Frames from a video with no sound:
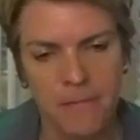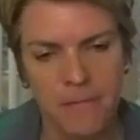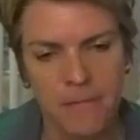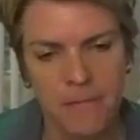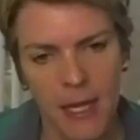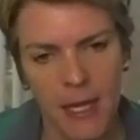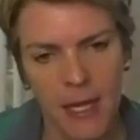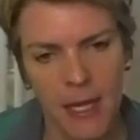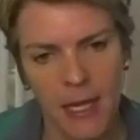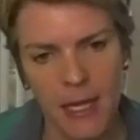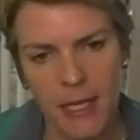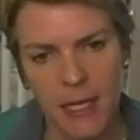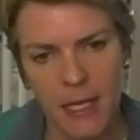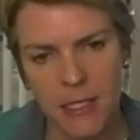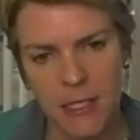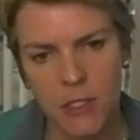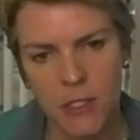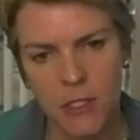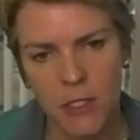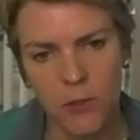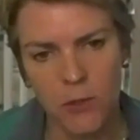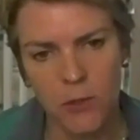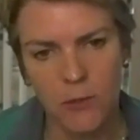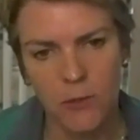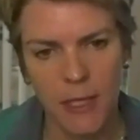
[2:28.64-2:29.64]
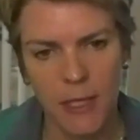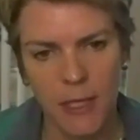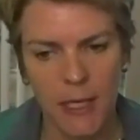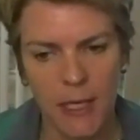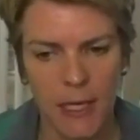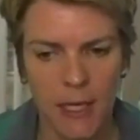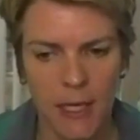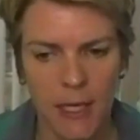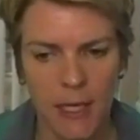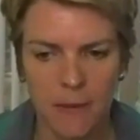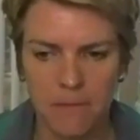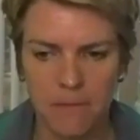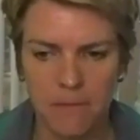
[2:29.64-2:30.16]
And you
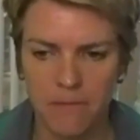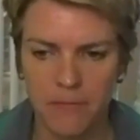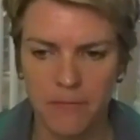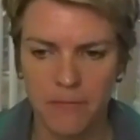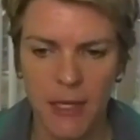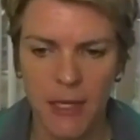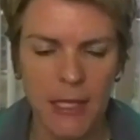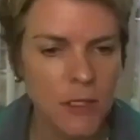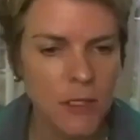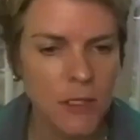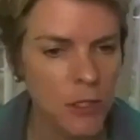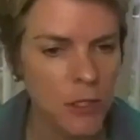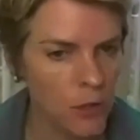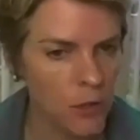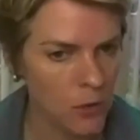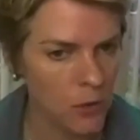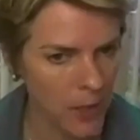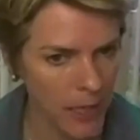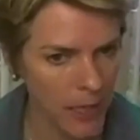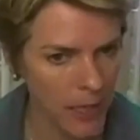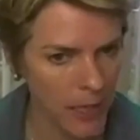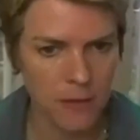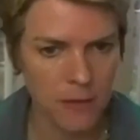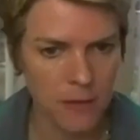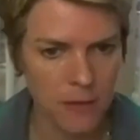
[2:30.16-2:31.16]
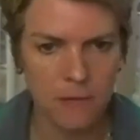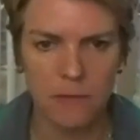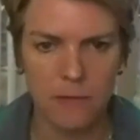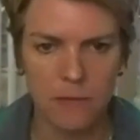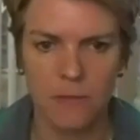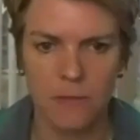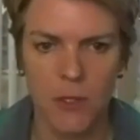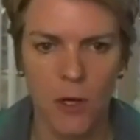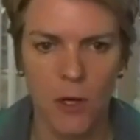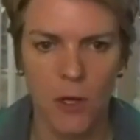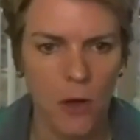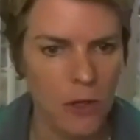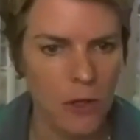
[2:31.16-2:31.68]
can integrate
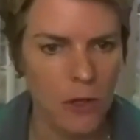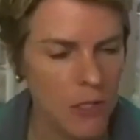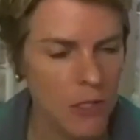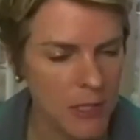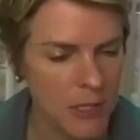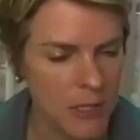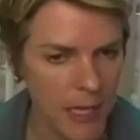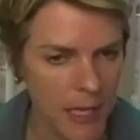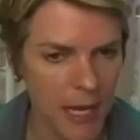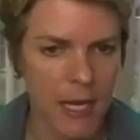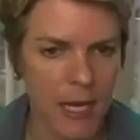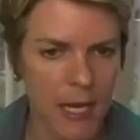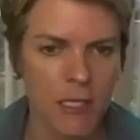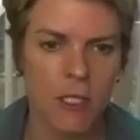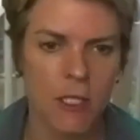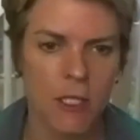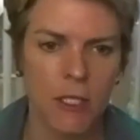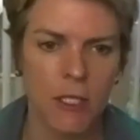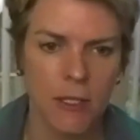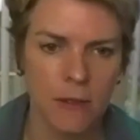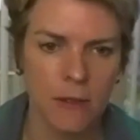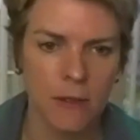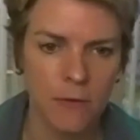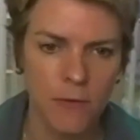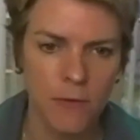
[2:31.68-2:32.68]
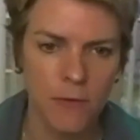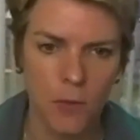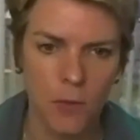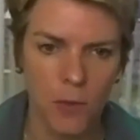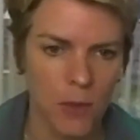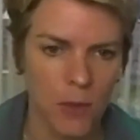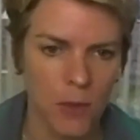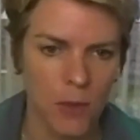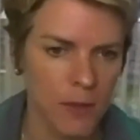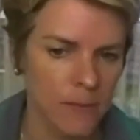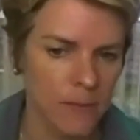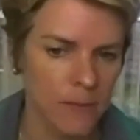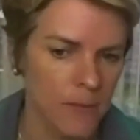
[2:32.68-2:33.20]
calls to action
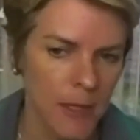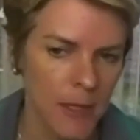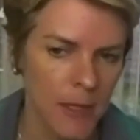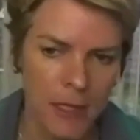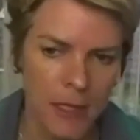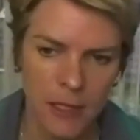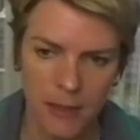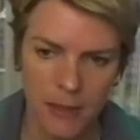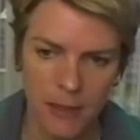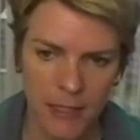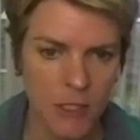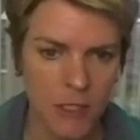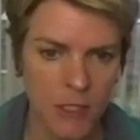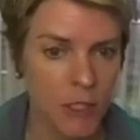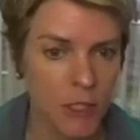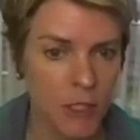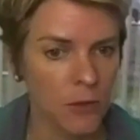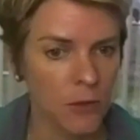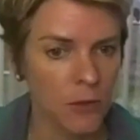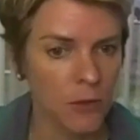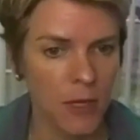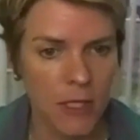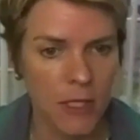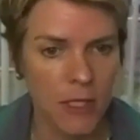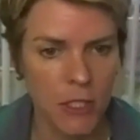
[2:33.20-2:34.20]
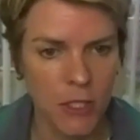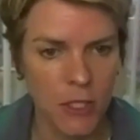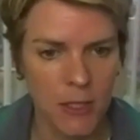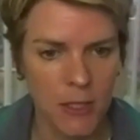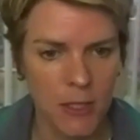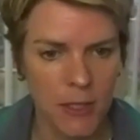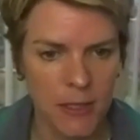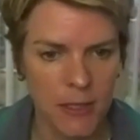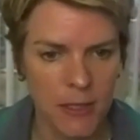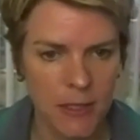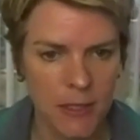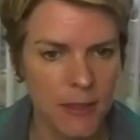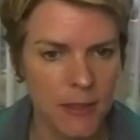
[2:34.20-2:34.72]
for lead generation
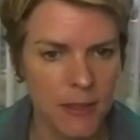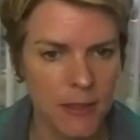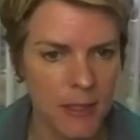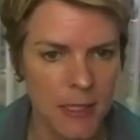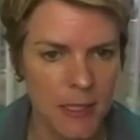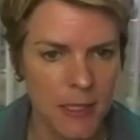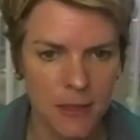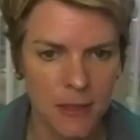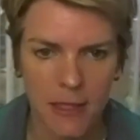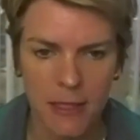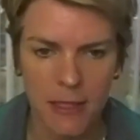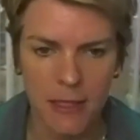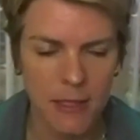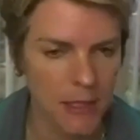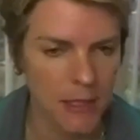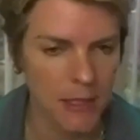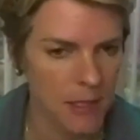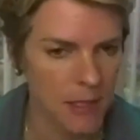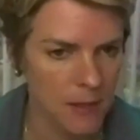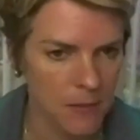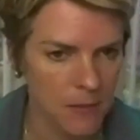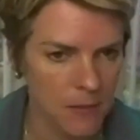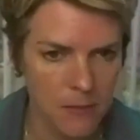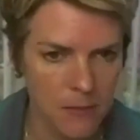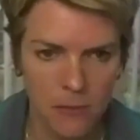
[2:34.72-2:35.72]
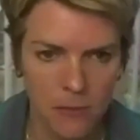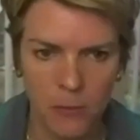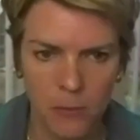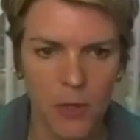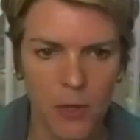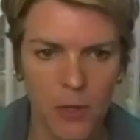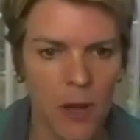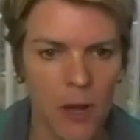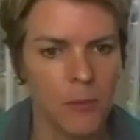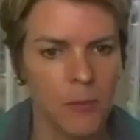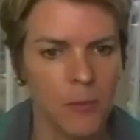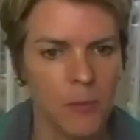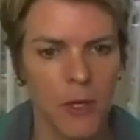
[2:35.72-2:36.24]
into these LinkedIn
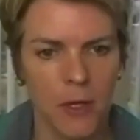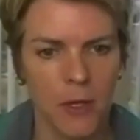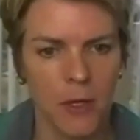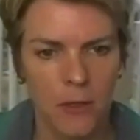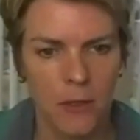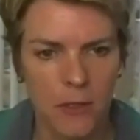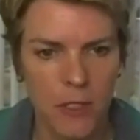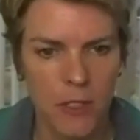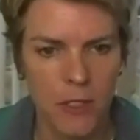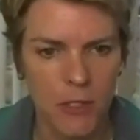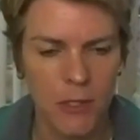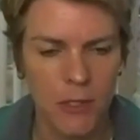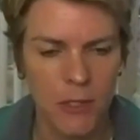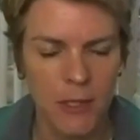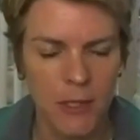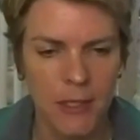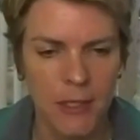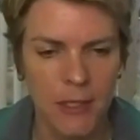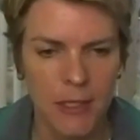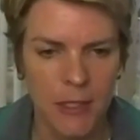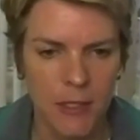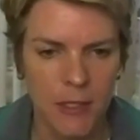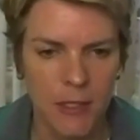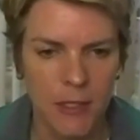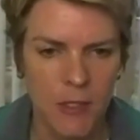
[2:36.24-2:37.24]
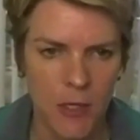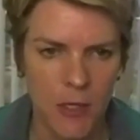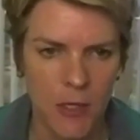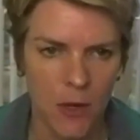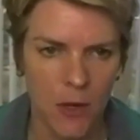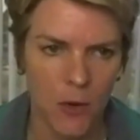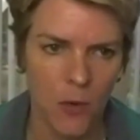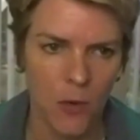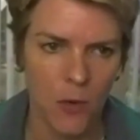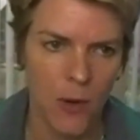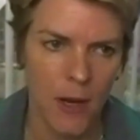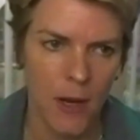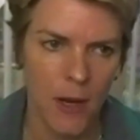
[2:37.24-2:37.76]
blog posts.
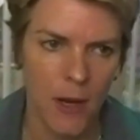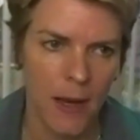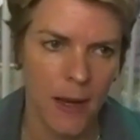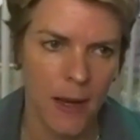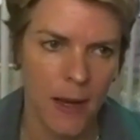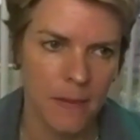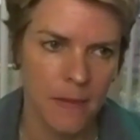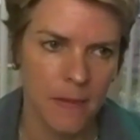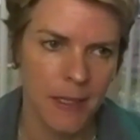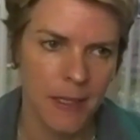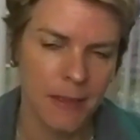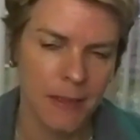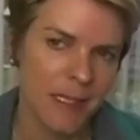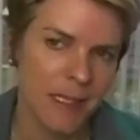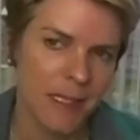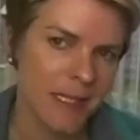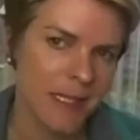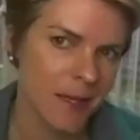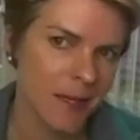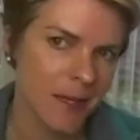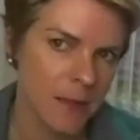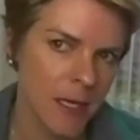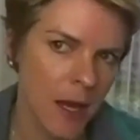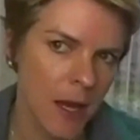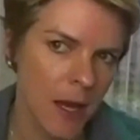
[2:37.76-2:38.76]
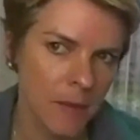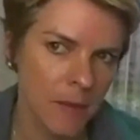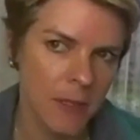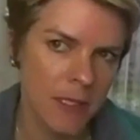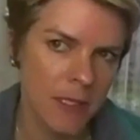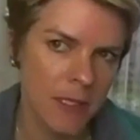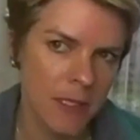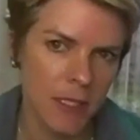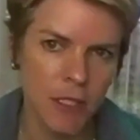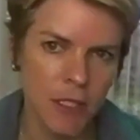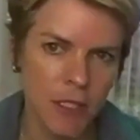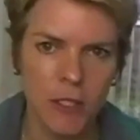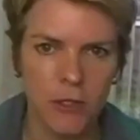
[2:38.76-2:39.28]
So, uh, and at the same time,
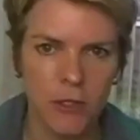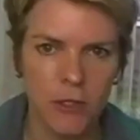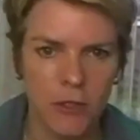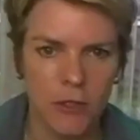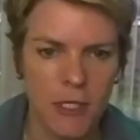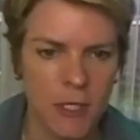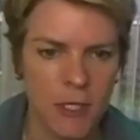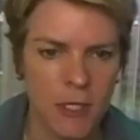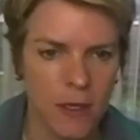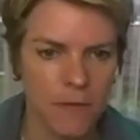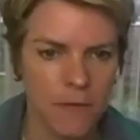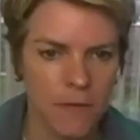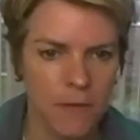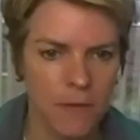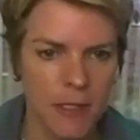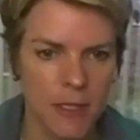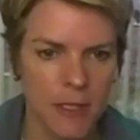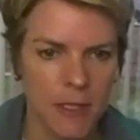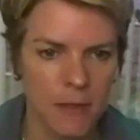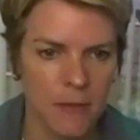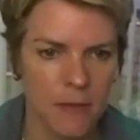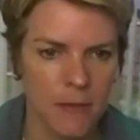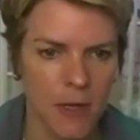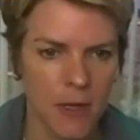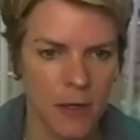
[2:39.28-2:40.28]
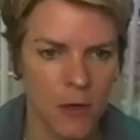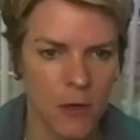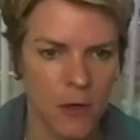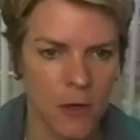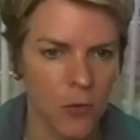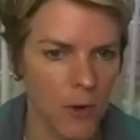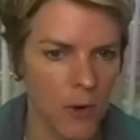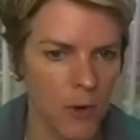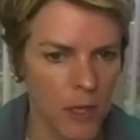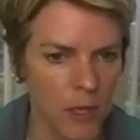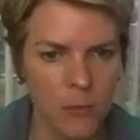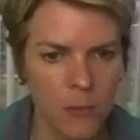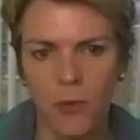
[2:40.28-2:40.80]
position yourself as a, a
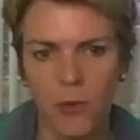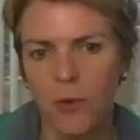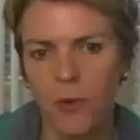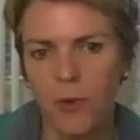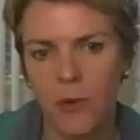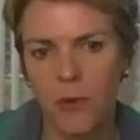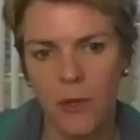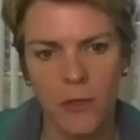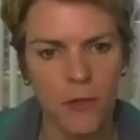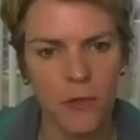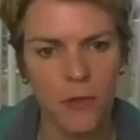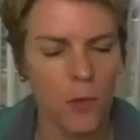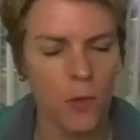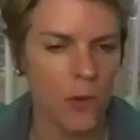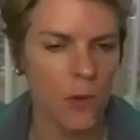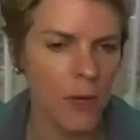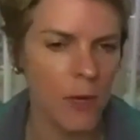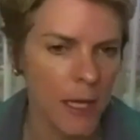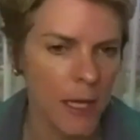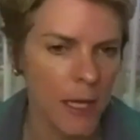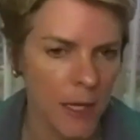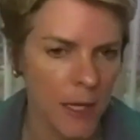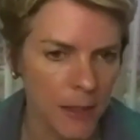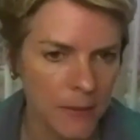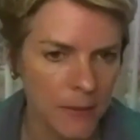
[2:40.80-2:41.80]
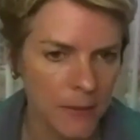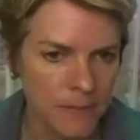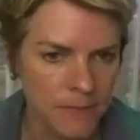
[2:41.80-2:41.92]
credible authority